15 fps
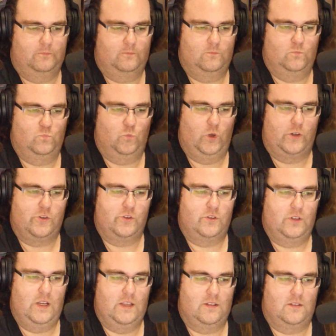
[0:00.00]
which
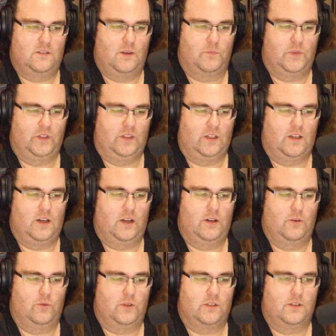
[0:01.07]
is something that I
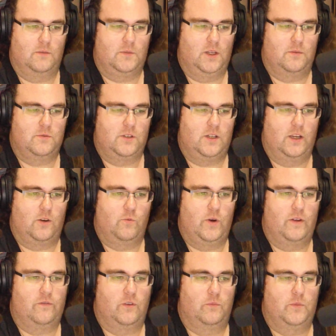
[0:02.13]
know can sometimes take away
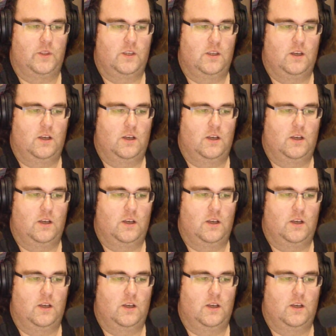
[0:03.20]
from the